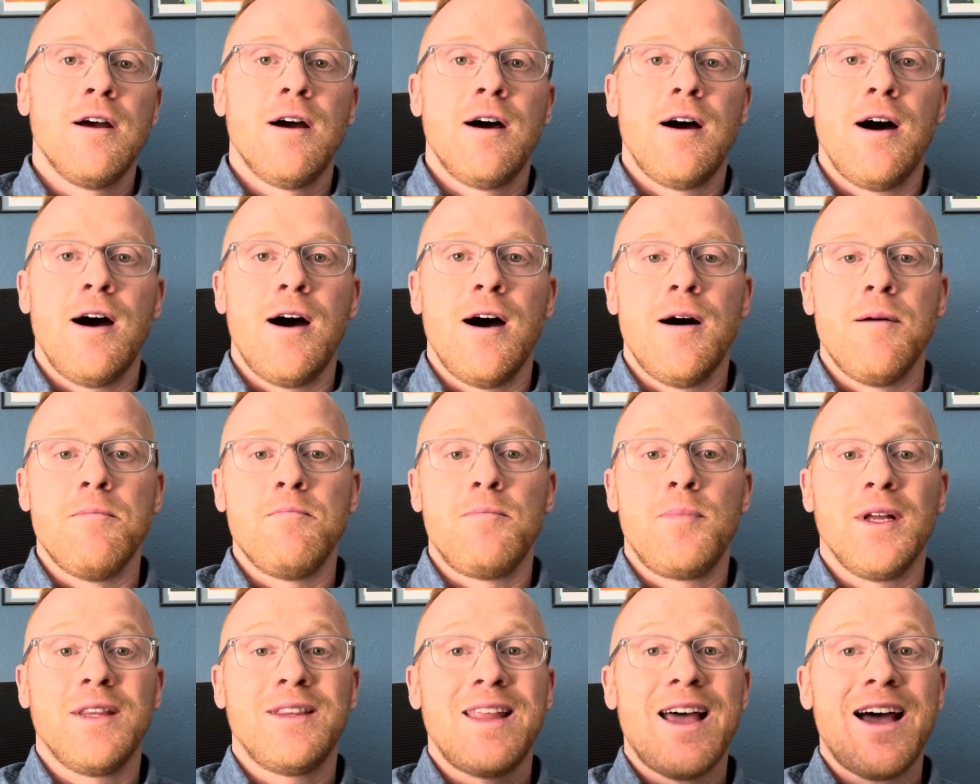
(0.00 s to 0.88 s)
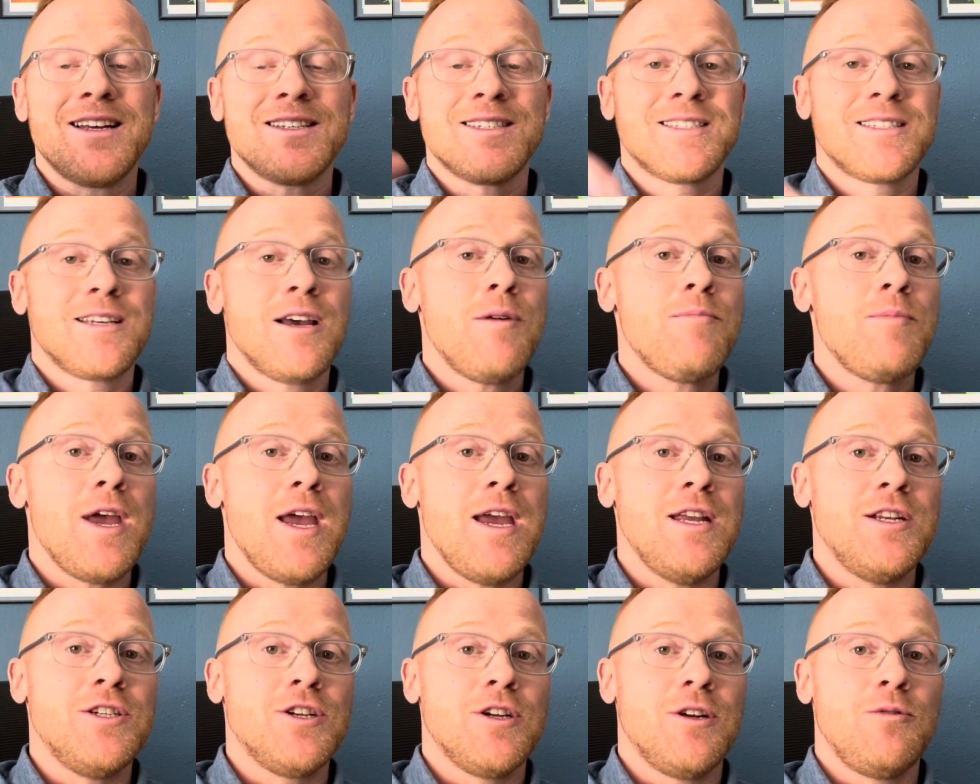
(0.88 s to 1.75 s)
But that
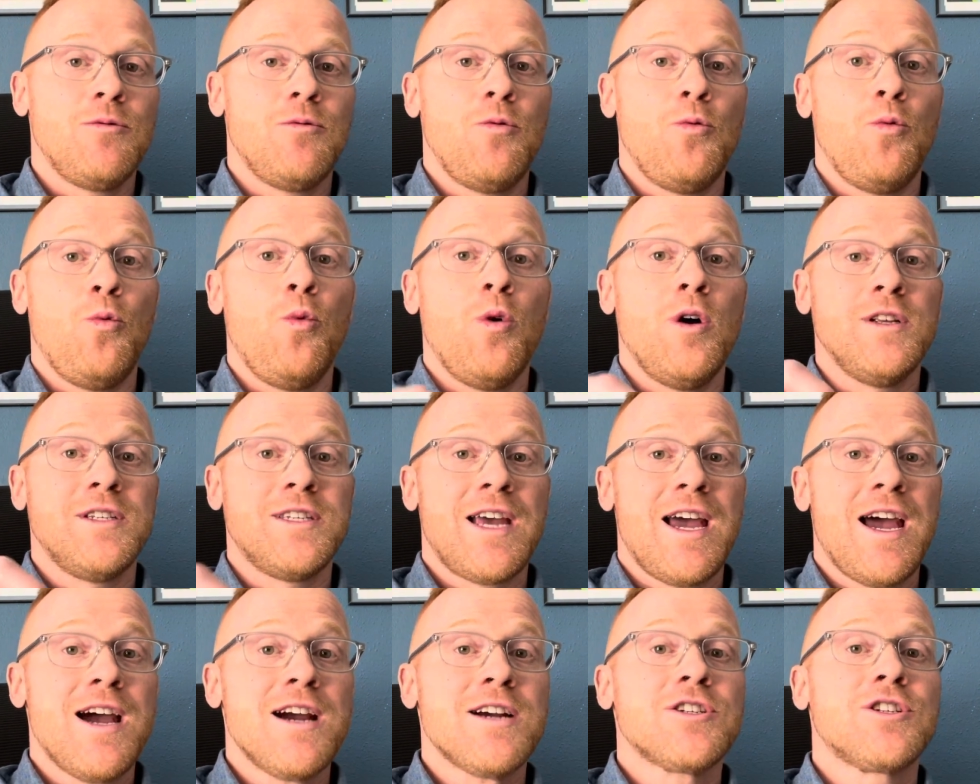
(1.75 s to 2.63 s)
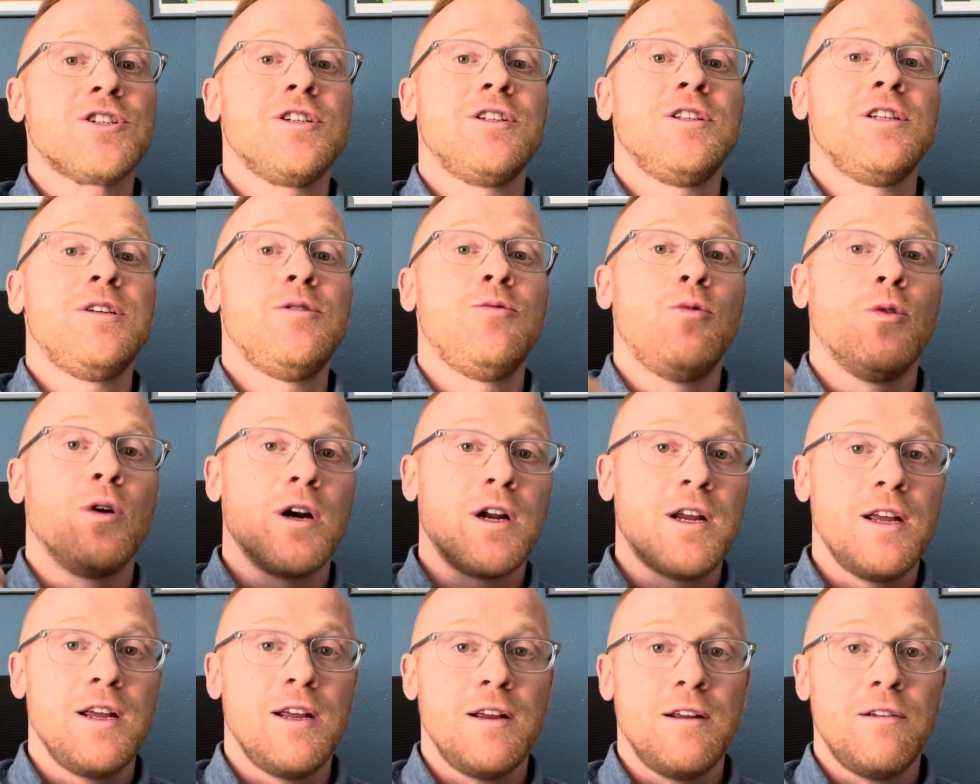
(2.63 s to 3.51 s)
sub-agent was actually
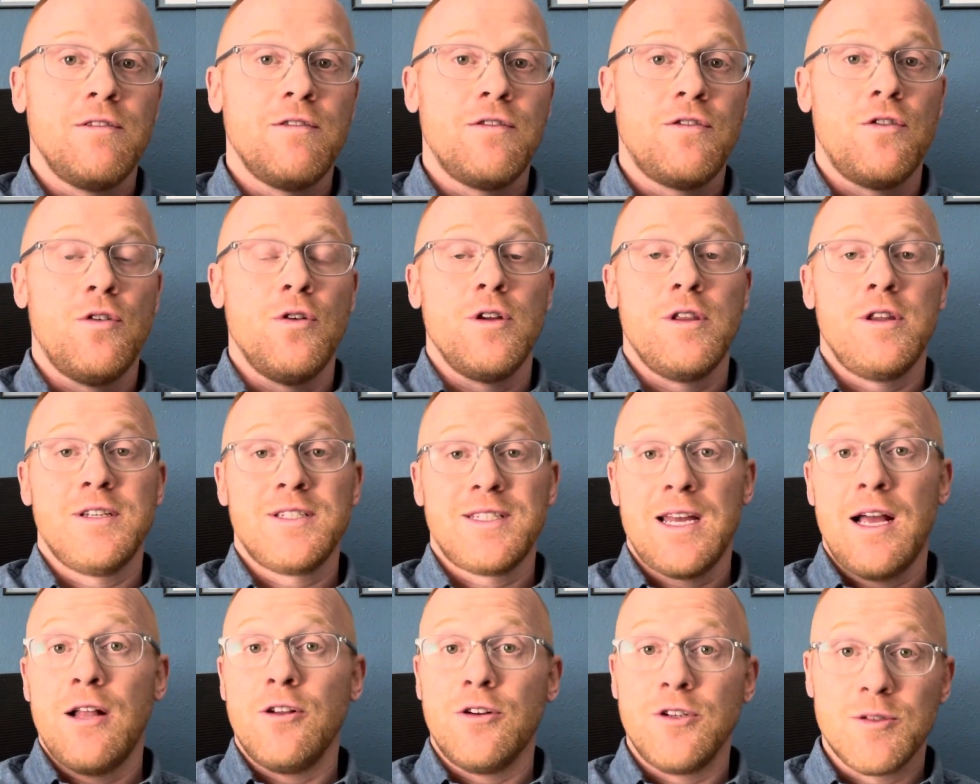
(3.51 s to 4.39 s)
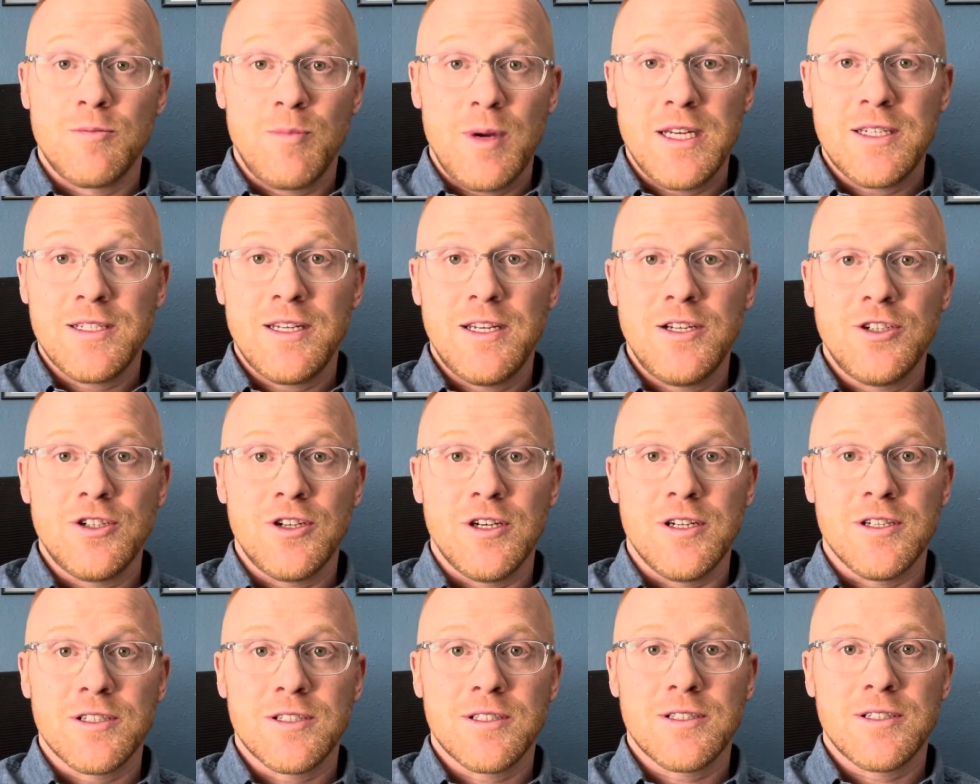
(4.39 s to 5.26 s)
working for the seller's best
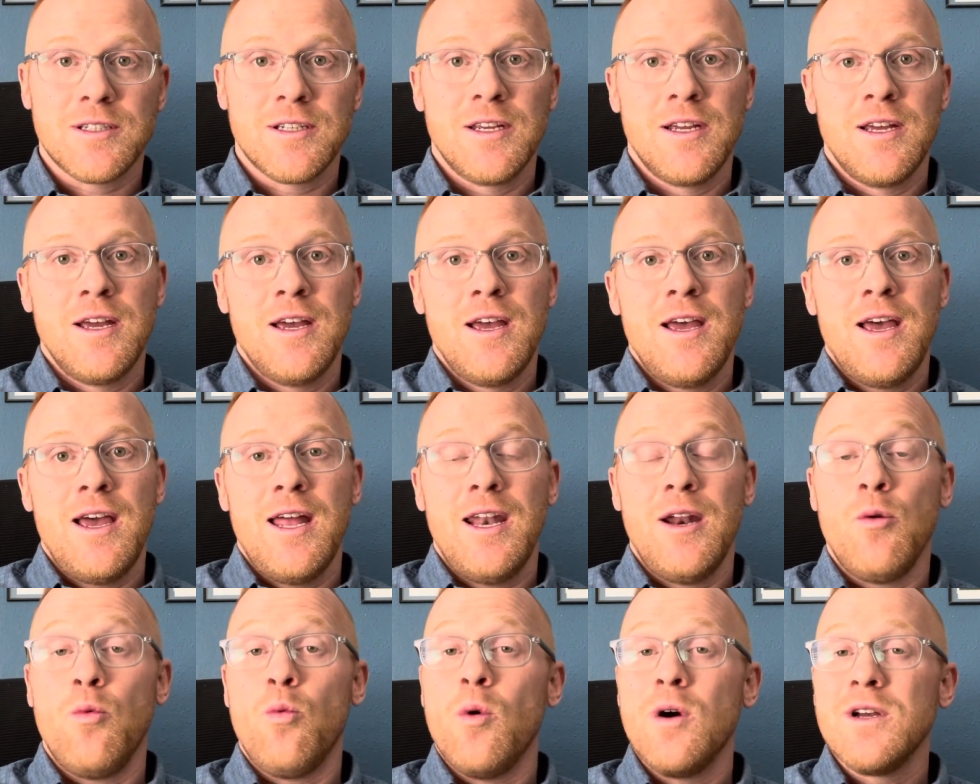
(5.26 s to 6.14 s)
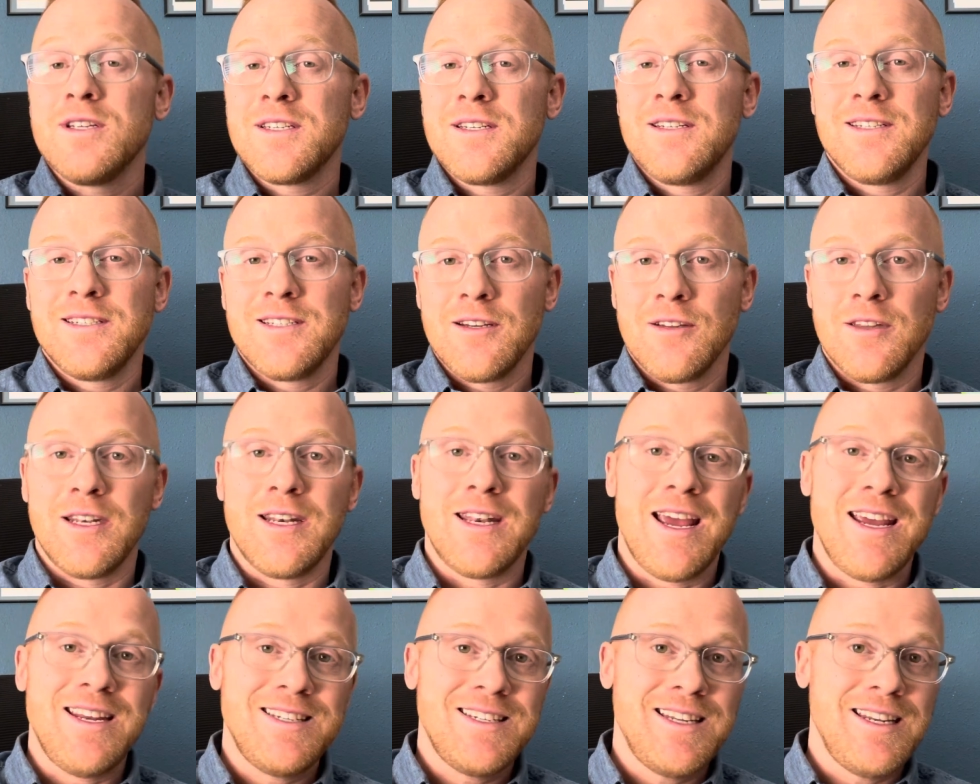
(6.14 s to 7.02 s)
interests. And it wasn't until the
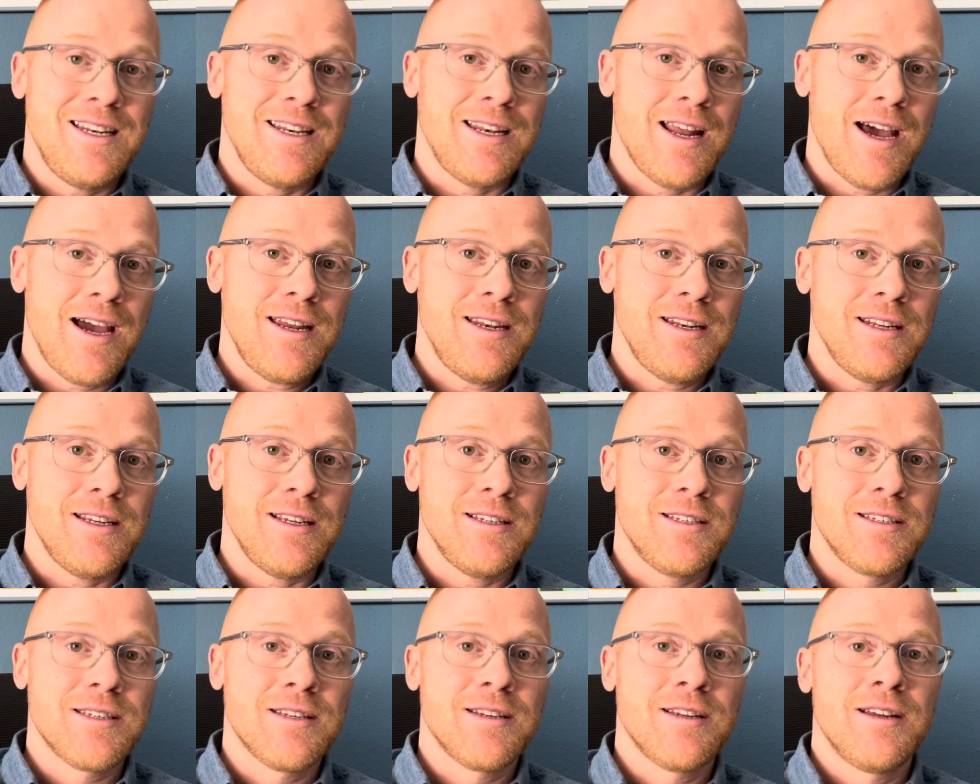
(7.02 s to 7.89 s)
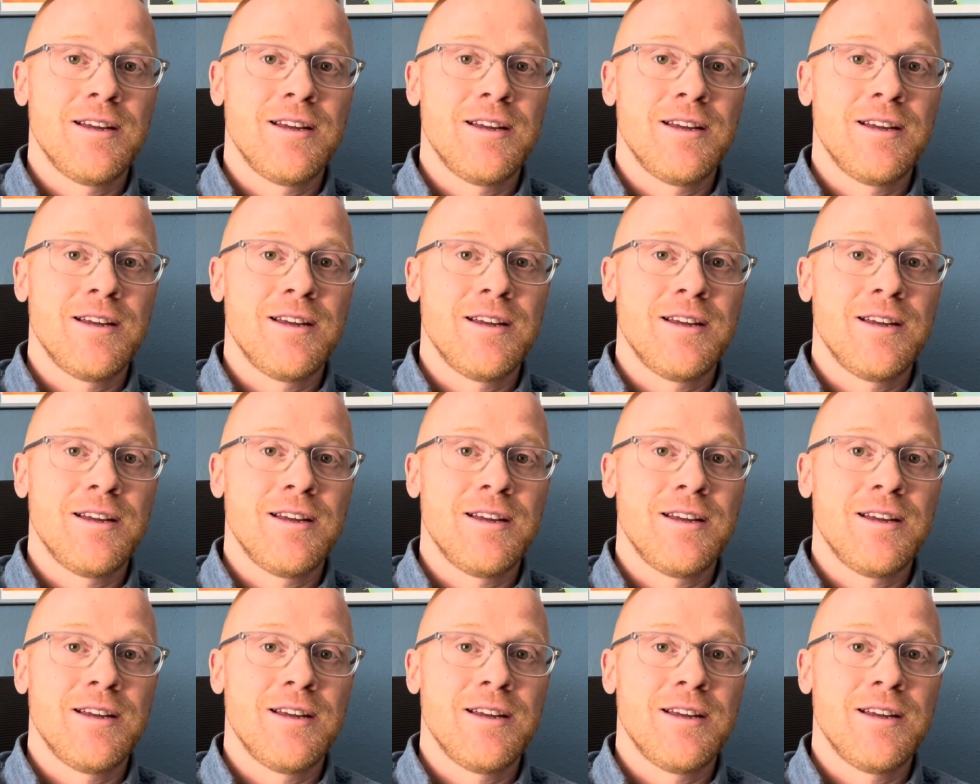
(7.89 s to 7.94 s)
1990s